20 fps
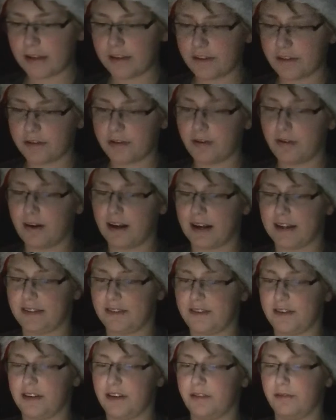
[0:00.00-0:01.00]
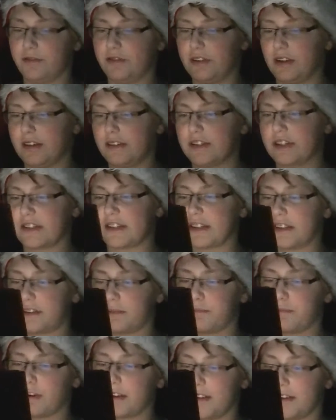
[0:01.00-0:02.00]
They're too nice to use just as
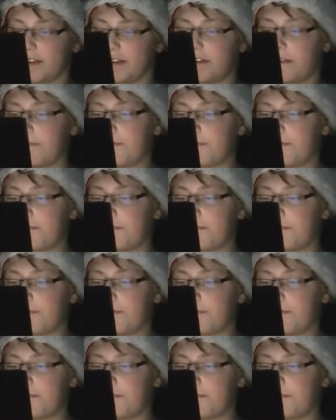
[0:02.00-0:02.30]
a present.